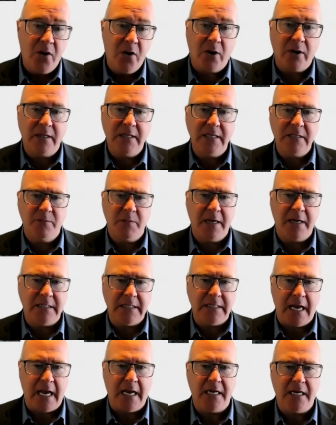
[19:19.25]
or at least
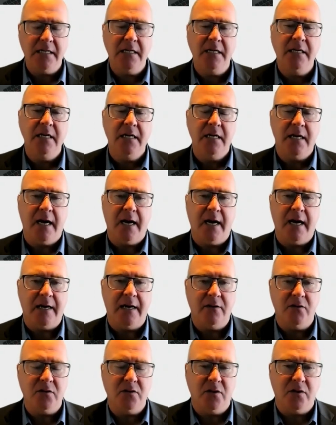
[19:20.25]
maintain
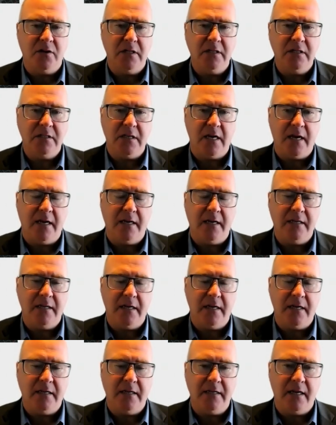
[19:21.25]
uh, those earnings
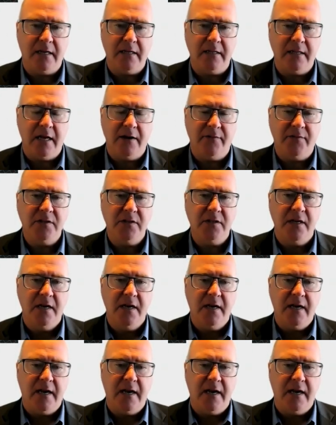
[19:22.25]
and and and levels.